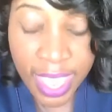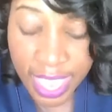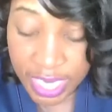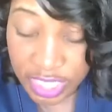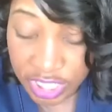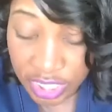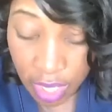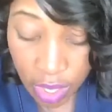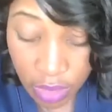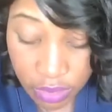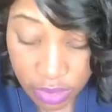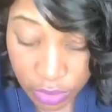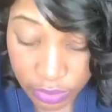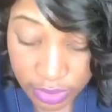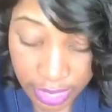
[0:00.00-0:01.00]
And she
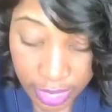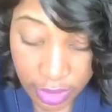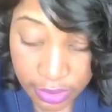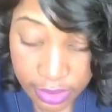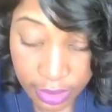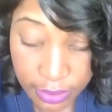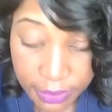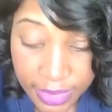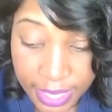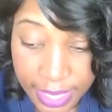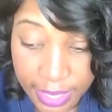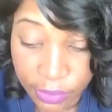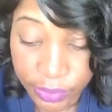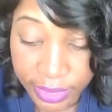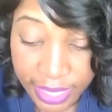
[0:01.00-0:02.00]
also tells him
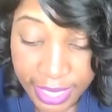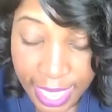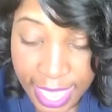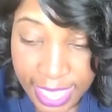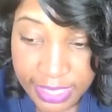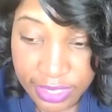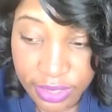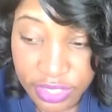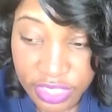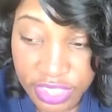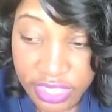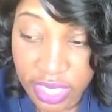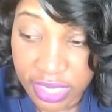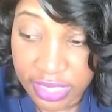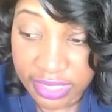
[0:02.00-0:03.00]
that when he asks her if
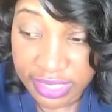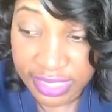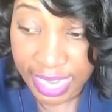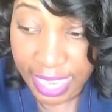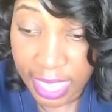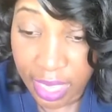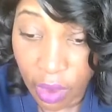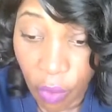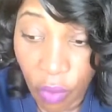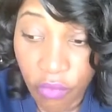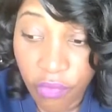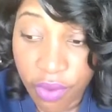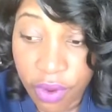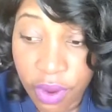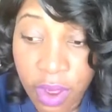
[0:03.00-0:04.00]
she's gonna stay
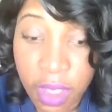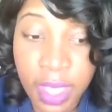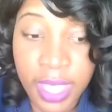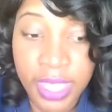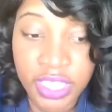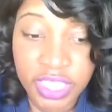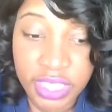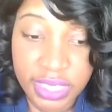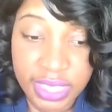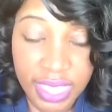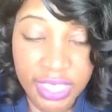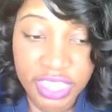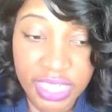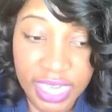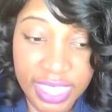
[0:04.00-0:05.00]
over, she
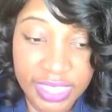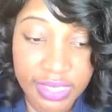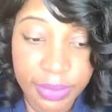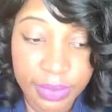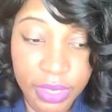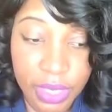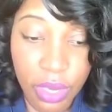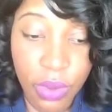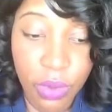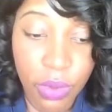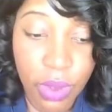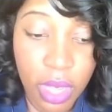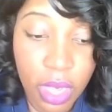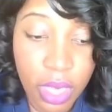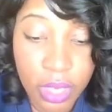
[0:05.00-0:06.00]
lets him
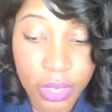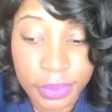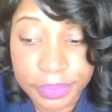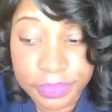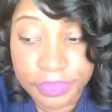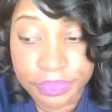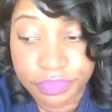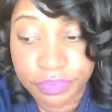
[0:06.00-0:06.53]
know,